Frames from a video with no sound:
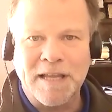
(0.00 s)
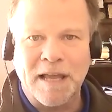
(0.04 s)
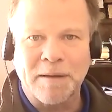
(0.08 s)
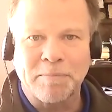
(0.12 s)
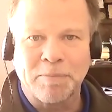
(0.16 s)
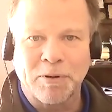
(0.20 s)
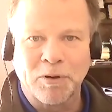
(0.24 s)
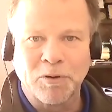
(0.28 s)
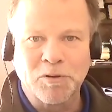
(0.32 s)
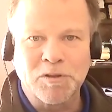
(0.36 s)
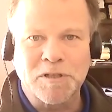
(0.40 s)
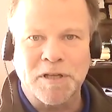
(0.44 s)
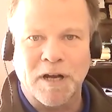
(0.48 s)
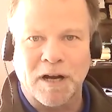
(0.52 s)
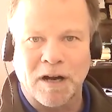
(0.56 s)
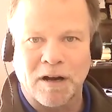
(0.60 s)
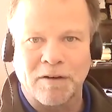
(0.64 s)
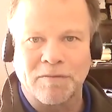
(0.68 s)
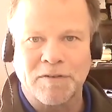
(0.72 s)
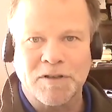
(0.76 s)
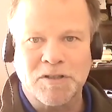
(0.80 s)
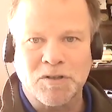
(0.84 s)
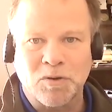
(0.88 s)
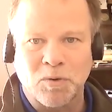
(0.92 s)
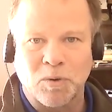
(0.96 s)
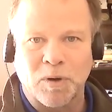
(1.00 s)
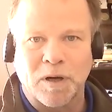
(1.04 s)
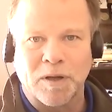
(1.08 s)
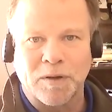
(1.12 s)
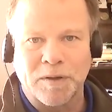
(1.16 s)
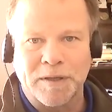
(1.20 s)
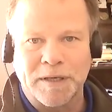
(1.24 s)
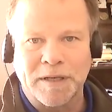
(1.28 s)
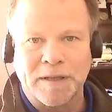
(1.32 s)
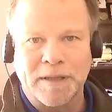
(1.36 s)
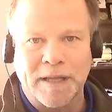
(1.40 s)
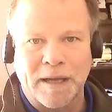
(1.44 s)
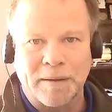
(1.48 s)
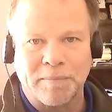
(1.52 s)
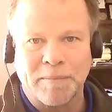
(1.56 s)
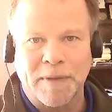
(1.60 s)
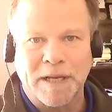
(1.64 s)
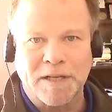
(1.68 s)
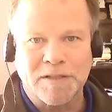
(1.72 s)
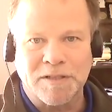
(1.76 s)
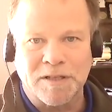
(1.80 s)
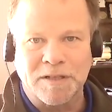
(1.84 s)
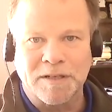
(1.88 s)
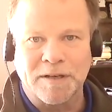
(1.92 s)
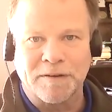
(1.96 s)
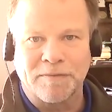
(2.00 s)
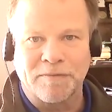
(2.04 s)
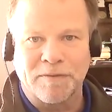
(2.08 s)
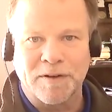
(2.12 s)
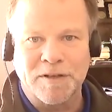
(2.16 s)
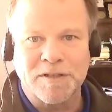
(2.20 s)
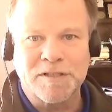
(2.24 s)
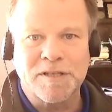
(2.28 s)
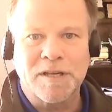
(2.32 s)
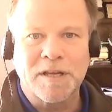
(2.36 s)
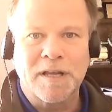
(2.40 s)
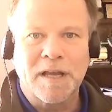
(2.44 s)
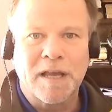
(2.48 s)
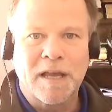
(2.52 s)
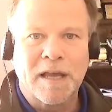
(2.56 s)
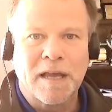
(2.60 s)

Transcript: that post harvest quality that makes a difference